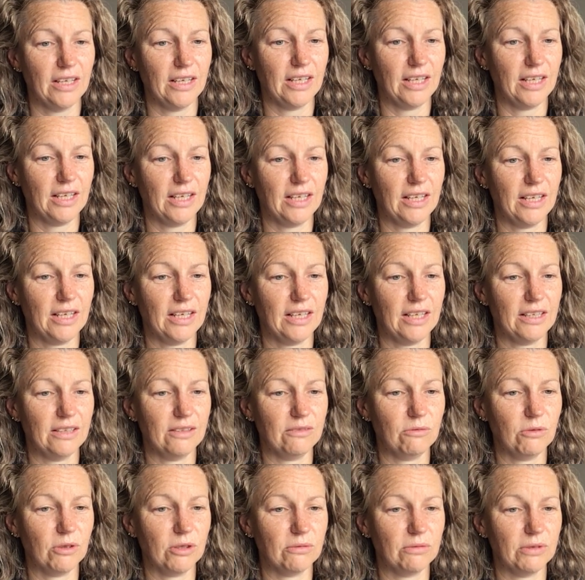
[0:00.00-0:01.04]
Uh,
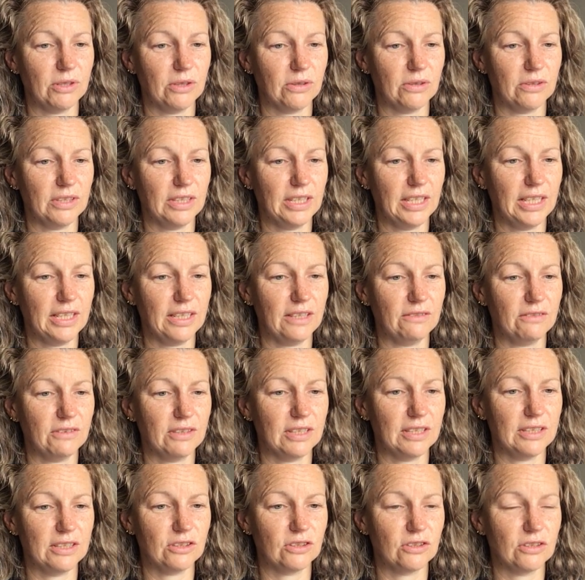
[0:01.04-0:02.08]
what do we got? Negative
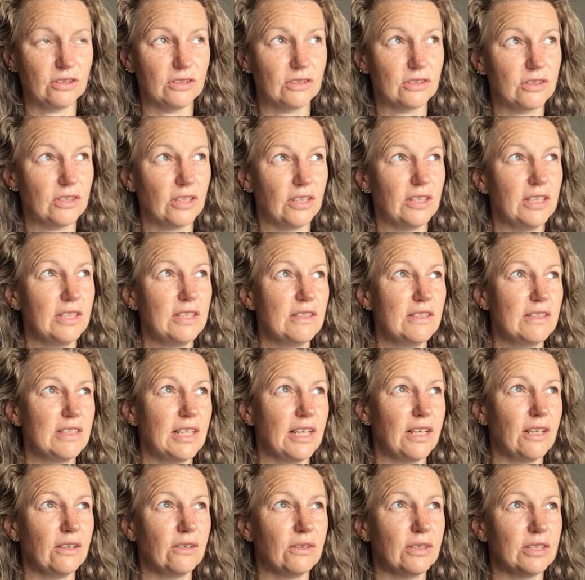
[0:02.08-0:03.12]
conditions. So this is
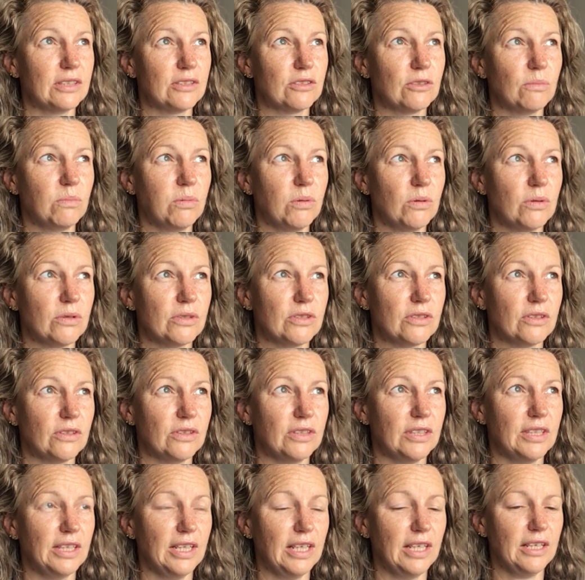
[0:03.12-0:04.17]
how it supports
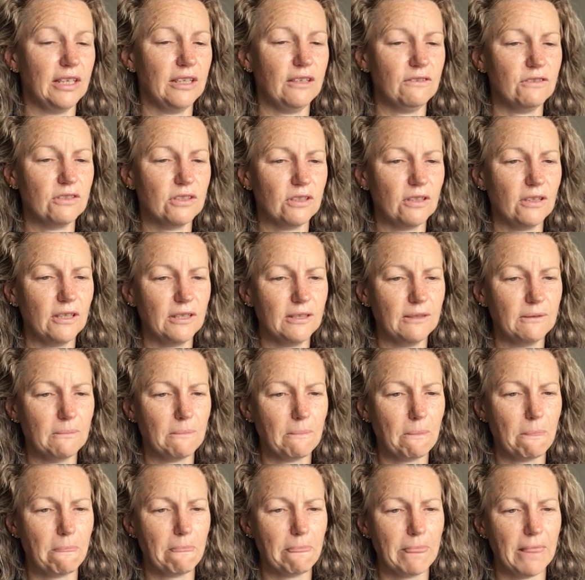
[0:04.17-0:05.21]
on the negative side.
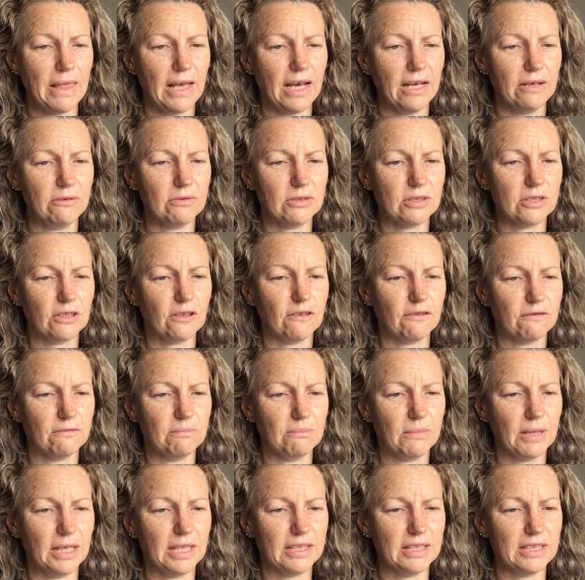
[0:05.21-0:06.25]
Unresolved
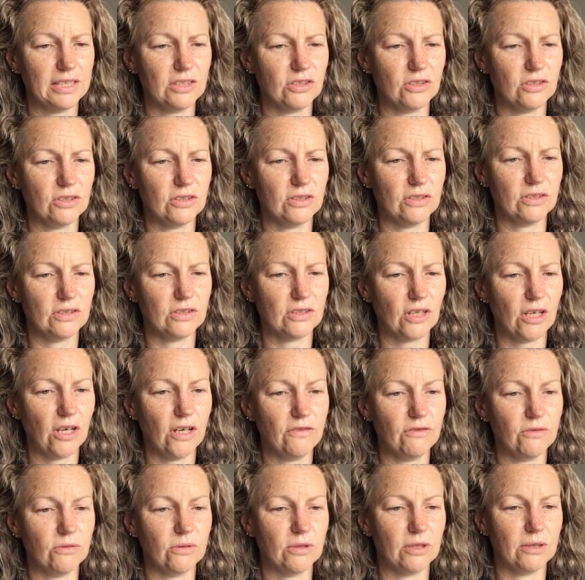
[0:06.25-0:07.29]
mother issues,
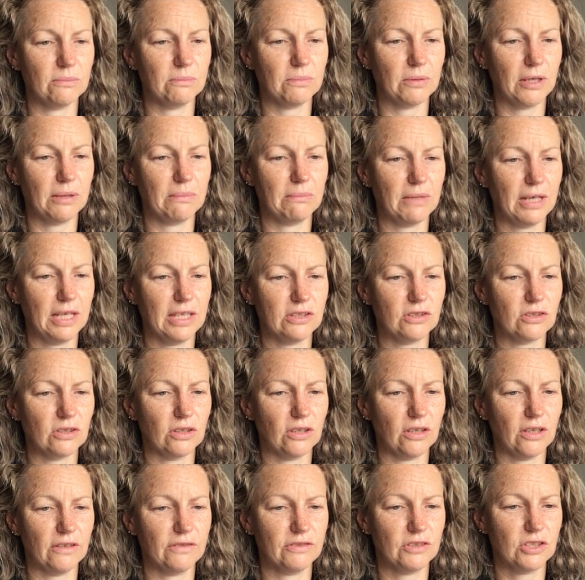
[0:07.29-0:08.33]
overwhelmed by major
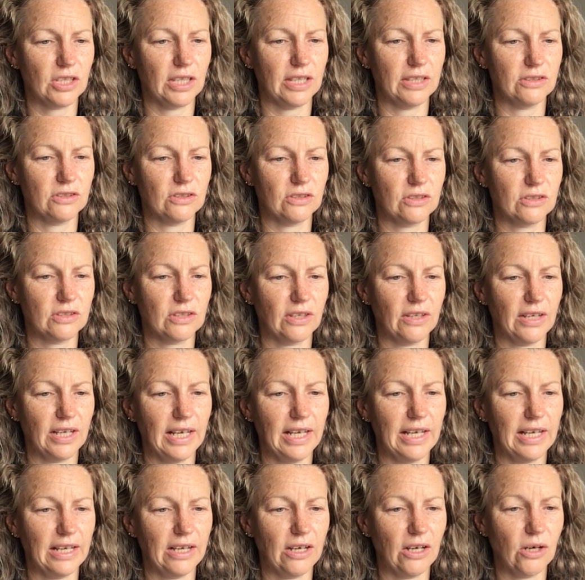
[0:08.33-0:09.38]
life changes. So
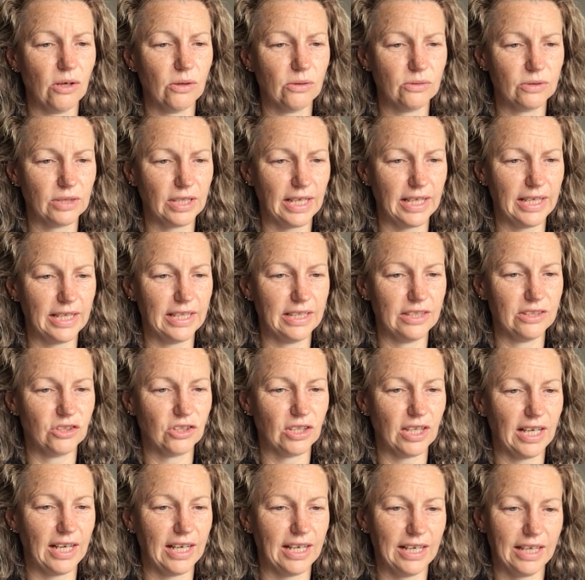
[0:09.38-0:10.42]
our old age,
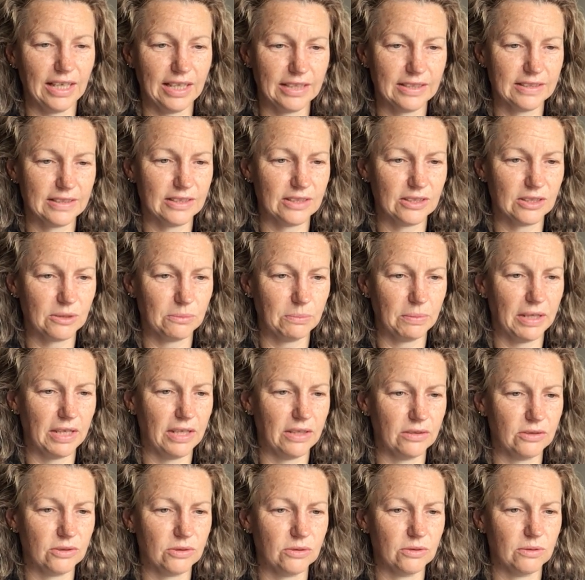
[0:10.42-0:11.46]
adolescence,
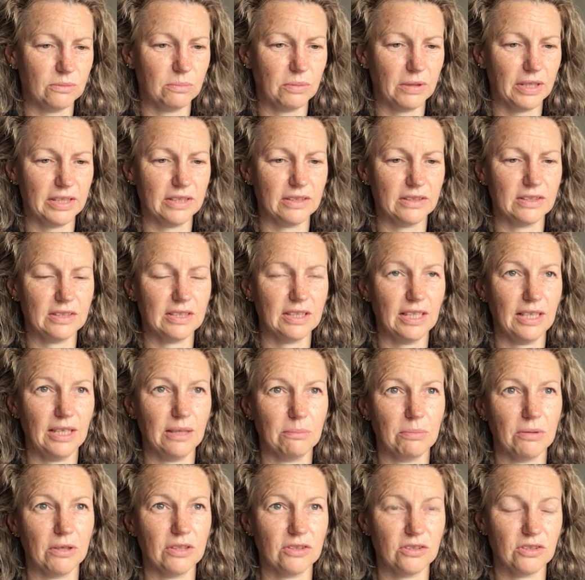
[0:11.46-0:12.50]
parenthood, pregnancy,
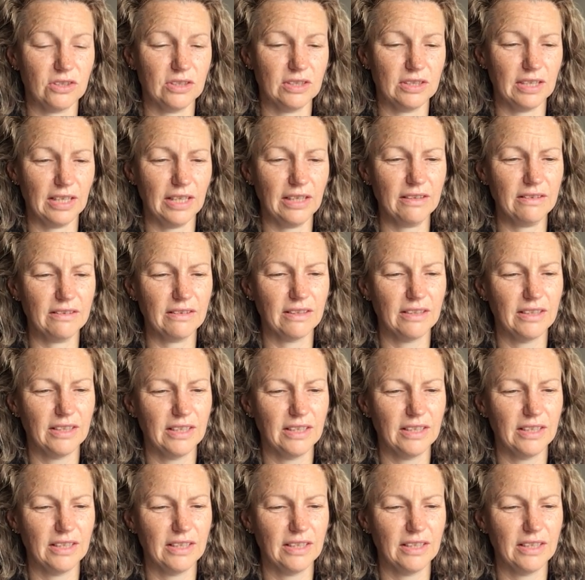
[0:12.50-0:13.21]
approaching death.